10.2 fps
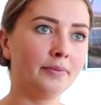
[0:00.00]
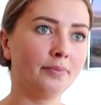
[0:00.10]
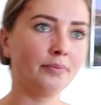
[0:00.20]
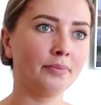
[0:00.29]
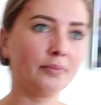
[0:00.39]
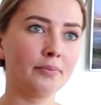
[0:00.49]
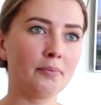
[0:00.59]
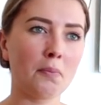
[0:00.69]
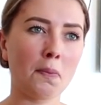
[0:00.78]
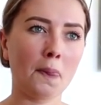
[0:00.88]
so if
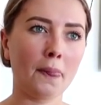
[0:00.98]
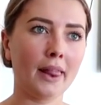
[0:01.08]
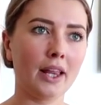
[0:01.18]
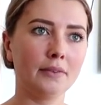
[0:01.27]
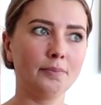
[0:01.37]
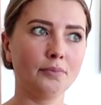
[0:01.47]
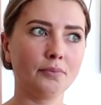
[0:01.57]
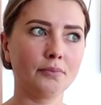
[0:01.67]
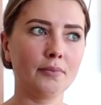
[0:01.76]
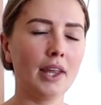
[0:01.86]
the meat could soak
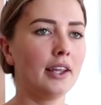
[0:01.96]
in.